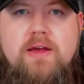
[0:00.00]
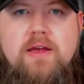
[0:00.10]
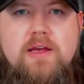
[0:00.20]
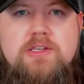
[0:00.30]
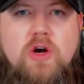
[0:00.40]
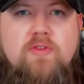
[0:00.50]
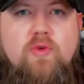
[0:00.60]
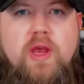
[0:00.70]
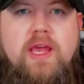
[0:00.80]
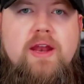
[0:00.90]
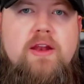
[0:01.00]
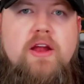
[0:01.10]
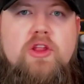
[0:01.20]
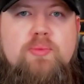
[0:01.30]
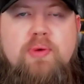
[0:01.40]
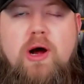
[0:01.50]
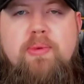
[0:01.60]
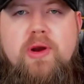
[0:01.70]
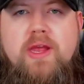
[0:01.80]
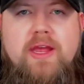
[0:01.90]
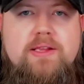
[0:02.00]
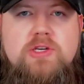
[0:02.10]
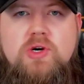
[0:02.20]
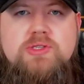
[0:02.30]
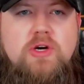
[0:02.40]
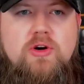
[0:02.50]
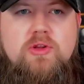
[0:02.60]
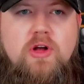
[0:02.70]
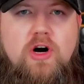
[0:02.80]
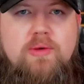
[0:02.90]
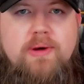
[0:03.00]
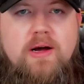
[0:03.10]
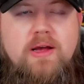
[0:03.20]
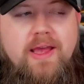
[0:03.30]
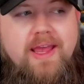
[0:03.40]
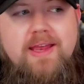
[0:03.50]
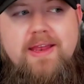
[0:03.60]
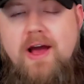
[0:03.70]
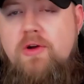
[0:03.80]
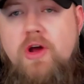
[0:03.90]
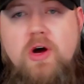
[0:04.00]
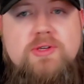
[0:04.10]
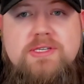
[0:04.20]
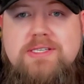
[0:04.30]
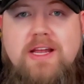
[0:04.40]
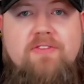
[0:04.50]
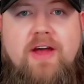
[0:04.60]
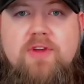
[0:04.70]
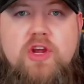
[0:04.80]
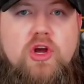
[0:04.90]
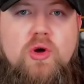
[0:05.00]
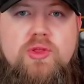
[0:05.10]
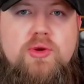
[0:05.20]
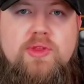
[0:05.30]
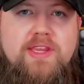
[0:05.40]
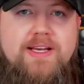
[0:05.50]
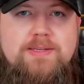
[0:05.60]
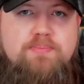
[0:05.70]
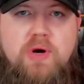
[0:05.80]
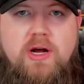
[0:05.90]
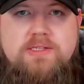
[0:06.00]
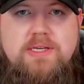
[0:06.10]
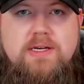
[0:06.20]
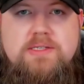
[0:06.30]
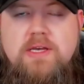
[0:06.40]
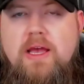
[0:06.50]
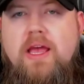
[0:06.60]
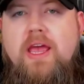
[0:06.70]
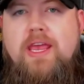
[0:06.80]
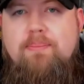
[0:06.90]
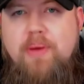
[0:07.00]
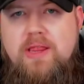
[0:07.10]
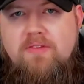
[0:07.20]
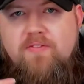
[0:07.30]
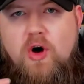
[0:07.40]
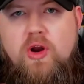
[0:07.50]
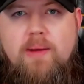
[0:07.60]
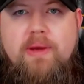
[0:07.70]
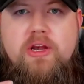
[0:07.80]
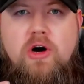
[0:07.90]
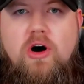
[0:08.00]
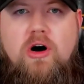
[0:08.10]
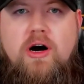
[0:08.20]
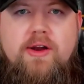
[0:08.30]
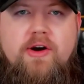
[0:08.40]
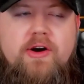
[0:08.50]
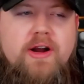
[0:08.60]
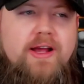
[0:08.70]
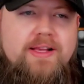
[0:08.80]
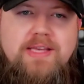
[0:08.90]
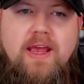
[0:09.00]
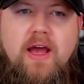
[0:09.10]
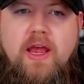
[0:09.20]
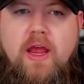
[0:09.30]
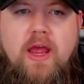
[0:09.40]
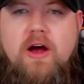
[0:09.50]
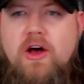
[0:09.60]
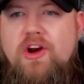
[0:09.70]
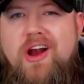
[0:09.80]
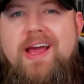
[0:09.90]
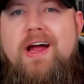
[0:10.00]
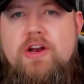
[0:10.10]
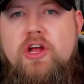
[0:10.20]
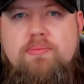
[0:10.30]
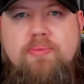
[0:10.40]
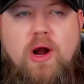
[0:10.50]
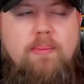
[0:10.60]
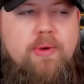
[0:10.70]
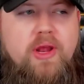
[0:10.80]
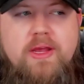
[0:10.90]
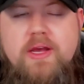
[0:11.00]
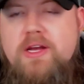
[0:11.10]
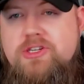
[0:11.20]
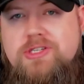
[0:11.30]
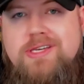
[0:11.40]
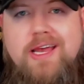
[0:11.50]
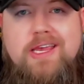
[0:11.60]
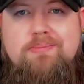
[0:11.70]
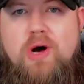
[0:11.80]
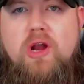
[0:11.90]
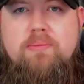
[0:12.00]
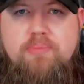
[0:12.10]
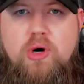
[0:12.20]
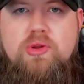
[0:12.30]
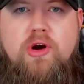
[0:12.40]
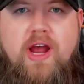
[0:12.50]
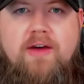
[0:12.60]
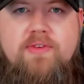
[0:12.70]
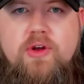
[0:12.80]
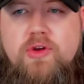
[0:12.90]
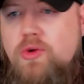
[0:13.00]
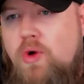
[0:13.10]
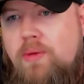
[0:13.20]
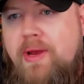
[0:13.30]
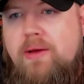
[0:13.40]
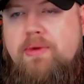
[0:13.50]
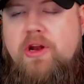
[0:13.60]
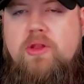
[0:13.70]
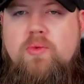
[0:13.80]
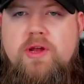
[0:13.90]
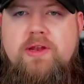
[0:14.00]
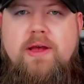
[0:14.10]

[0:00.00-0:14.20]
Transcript: So if we get another property in Tulsa, Oklahoma, he now knows instead of having to go through this process, he can pick the phone up and call Hunter and say, hey, Hunter, I got another property just like you bought on Boulder Avenue. Do you want to pick up another one?